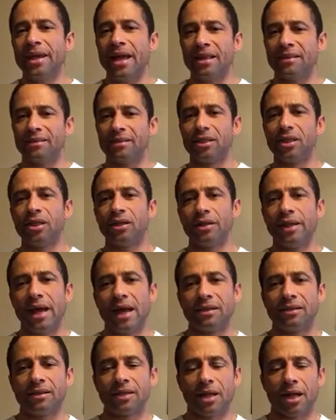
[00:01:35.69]

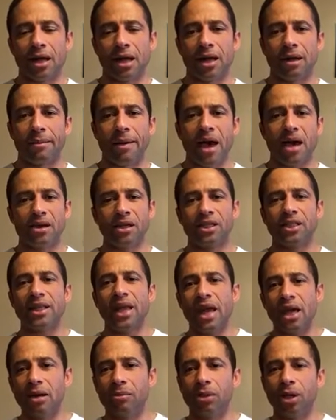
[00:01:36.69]
that's
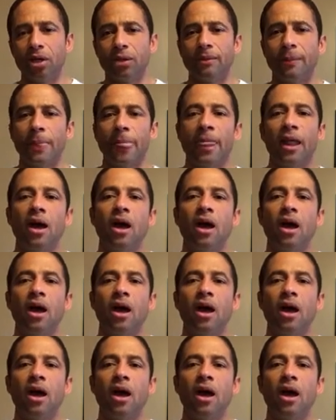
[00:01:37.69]
understandable.